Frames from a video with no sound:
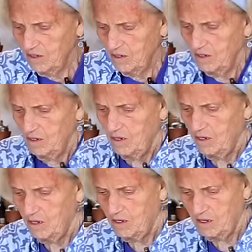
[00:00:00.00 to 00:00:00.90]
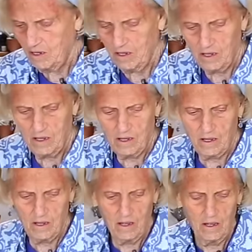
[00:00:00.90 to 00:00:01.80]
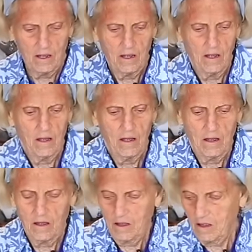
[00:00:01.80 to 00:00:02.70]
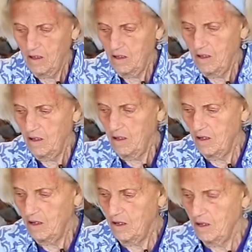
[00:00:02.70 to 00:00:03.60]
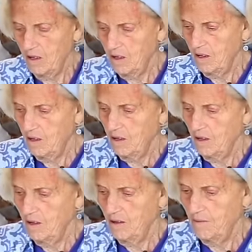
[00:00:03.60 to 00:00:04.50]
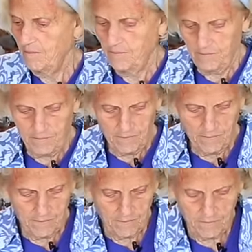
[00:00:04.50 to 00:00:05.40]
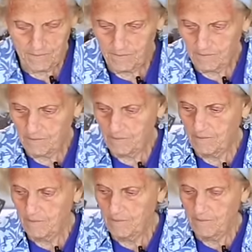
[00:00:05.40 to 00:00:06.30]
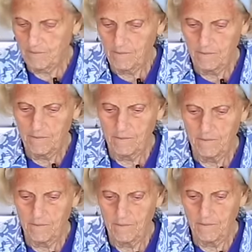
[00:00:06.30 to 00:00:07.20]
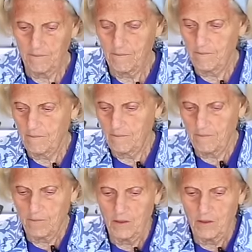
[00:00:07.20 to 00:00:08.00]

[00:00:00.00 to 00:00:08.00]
The person shown says nothing.